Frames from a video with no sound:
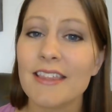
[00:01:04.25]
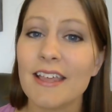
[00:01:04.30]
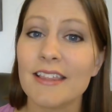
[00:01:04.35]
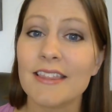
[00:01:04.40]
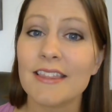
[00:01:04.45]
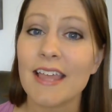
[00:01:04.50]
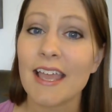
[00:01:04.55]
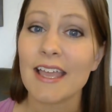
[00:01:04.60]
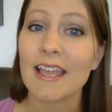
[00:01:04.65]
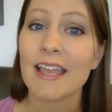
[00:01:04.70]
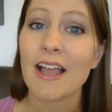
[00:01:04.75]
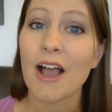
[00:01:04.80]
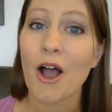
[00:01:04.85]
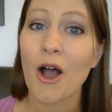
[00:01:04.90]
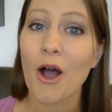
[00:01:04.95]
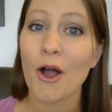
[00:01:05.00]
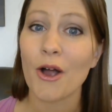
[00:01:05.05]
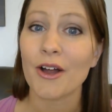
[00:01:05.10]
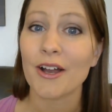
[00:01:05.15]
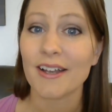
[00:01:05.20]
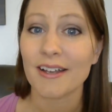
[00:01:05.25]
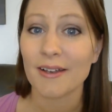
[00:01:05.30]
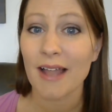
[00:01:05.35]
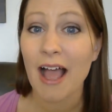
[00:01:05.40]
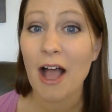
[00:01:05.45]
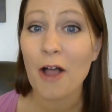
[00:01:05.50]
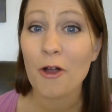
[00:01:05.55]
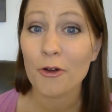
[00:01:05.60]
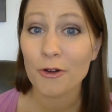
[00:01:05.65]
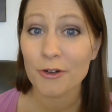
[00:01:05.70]
that they are
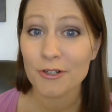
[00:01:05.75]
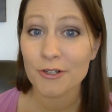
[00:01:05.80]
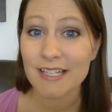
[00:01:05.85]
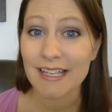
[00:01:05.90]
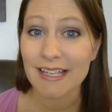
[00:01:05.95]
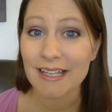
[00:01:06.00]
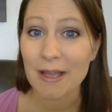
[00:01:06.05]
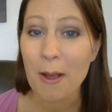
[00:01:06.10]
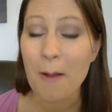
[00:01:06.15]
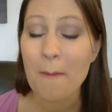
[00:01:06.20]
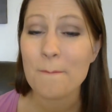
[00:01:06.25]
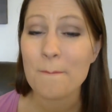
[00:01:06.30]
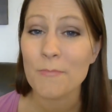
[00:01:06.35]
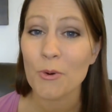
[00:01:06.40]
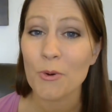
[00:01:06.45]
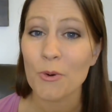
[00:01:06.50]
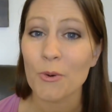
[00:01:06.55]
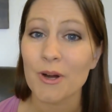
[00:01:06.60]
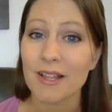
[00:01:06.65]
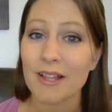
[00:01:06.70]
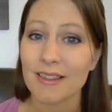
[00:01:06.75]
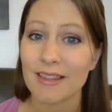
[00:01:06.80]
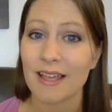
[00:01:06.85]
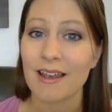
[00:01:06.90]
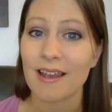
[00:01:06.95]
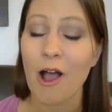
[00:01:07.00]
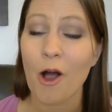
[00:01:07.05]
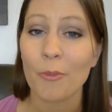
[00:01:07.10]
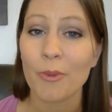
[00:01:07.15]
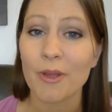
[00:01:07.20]
hurting more
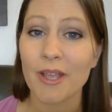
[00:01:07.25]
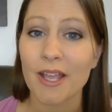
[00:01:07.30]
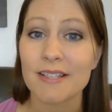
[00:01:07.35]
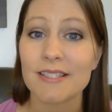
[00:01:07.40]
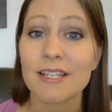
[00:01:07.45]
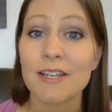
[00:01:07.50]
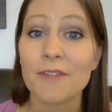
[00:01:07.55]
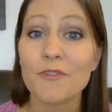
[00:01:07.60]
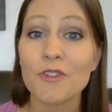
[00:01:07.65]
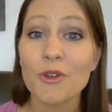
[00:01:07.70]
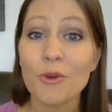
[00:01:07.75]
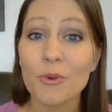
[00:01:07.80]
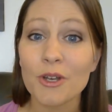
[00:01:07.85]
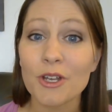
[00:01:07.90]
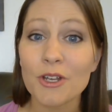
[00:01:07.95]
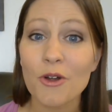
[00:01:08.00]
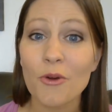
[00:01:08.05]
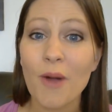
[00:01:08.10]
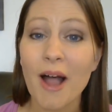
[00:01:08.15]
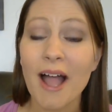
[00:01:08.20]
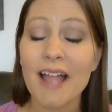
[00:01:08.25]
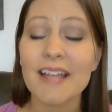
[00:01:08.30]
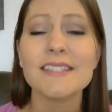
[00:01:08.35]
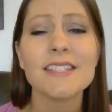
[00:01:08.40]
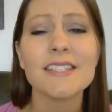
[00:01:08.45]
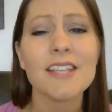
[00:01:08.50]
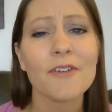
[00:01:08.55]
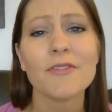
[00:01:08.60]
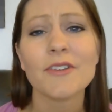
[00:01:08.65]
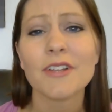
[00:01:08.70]
than helping us. And if you want to know why,
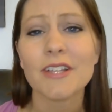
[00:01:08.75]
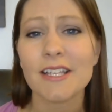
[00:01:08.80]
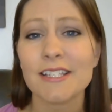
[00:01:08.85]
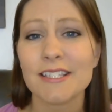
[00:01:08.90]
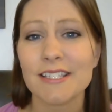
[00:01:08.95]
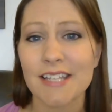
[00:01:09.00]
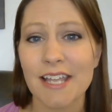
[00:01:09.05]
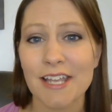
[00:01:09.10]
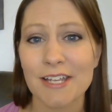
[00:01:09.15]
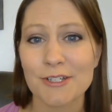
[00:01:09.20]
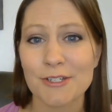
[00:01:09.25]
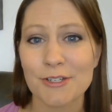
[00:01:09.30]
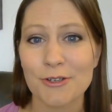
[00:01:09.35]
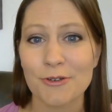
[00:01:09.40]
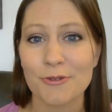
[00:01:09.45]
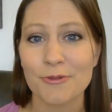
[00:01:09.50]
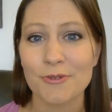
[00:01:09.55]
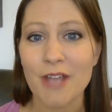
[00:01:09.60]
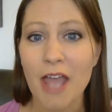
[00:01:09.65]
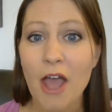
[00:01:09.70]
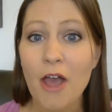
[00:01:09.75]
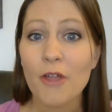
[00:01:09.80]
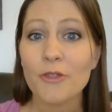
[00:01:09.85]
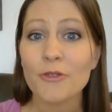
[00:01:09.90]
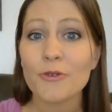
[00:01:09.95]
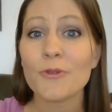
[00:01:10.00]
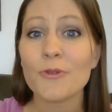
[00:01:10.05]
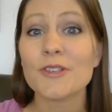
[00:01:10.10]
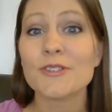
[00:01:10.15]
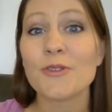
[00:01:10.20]
definitely stay tuned
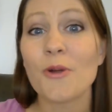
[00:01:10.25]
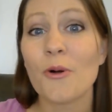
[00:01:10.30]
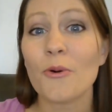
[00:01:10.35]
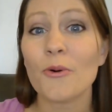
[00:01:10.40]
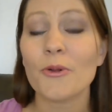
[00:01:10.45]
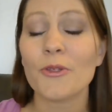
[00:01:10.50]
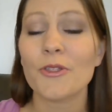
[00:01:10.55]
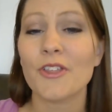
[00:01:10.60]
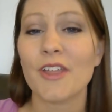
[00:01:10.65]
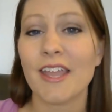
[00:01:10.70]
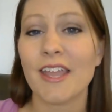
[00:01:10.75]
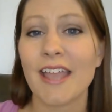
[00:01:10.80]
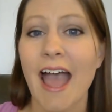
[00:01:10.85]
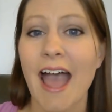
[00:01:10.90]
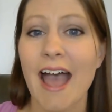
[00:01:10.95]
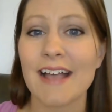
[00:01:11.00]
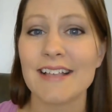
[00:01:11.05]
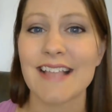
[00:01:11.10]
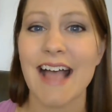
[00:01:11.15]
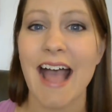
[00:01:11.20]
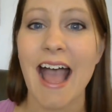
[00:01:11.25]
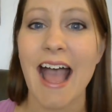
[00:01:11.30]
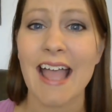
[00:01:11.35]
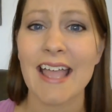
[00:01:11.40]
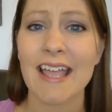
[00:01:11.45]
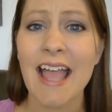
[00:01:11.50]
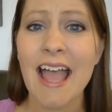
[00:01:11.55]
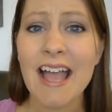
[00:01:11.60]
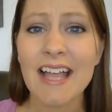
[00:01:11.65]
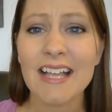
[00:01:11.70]
through this whole thing as
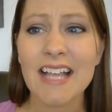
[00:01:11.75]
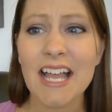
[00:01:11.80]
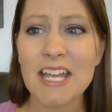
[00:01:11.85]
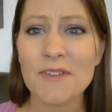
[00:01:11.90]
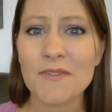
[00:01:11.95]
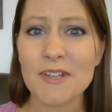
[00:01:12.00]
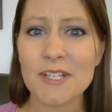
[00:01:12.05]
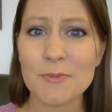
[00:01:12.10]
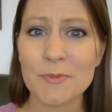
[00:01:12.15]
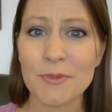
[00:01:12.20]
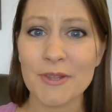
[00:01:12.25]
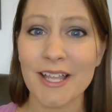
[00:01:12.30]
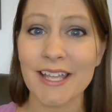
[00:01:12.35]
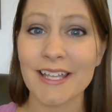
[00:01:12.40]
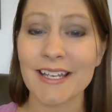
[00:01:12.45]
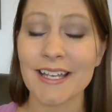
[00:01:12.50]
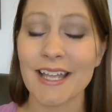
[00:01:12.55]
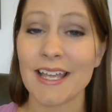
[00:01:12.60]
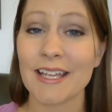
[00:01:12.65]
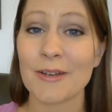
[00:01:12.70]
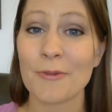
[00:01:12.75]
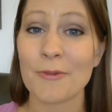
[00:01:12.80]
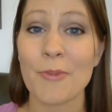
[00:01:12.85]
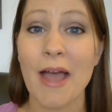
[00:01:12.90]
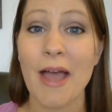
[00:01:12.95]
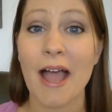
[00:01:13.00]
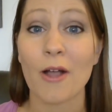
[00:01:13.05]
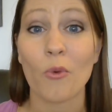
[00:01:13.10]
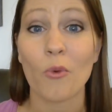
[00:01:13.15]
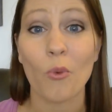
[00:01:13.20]
I kind of explain and
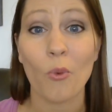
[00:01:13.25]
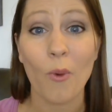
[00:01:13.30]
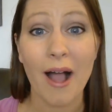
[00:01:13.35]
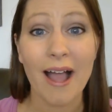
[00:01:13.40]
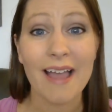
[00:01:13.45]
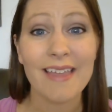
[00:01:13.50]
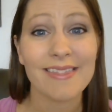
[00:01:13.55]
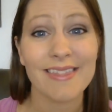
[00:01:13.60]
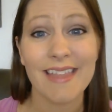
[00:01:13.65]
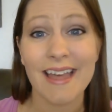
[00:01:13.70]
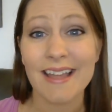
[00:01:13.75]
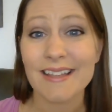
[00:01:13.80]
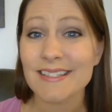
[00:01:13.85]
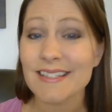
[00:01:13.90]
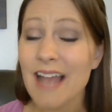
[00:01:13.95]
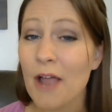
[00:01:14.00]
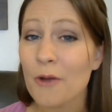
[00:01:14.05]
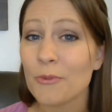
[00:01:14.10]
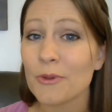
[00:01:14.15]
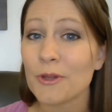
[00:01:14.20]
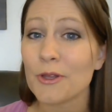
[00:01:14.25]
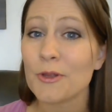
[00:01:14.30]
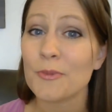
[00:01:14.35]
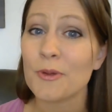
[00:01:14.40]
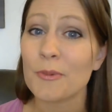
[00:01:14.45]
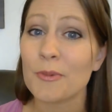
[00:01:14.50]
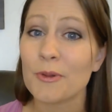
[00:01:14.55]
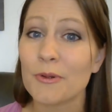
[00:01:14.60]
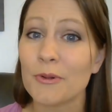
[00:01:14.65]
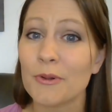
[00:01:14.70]
unpack why that's not really
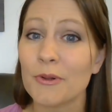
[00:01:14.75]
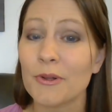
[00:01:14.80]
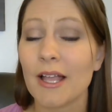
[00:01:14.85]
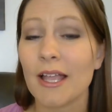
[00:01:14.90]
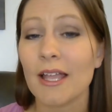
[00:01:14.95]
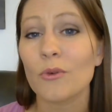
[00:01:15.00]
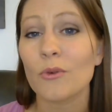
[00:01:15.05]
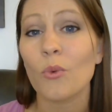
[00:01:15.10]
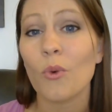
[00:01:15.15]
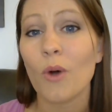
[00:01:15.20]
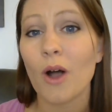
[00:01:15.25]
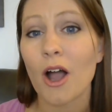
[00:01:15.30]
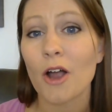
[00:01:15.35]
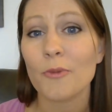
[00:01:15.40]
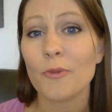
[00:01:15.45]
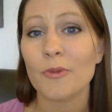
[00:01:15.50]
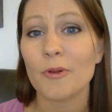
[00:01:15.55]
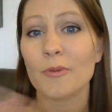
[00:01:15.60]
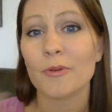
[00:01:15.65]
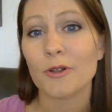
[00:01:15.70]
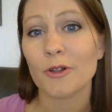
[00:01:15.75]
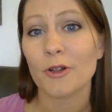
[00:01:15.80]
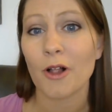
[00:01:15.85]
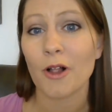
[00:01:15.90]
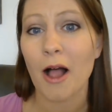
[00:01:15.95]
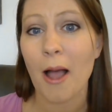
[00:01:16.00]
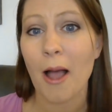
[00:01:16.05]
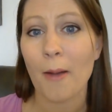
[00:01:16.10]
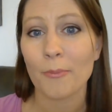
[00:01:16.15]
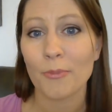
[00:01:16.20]
biblical and what our
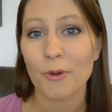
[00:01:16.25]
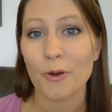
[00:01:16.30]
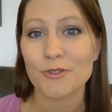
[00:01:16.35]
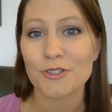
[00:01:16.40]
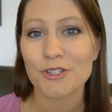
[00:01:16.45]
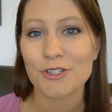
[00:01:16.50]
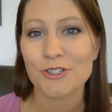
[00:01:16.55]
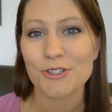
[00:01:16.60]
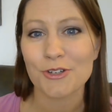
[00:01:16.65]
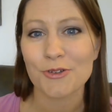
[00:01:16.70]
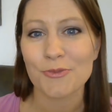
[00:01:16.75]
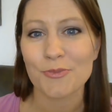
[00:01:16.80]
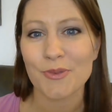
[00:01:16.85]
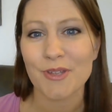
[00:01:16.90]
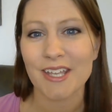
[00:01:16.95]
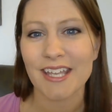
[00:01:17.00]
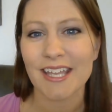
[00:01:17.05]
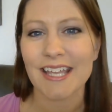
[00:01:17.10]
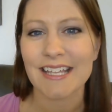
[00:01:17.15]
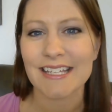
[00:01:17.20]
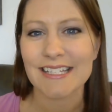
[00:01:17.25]
biblical approach should be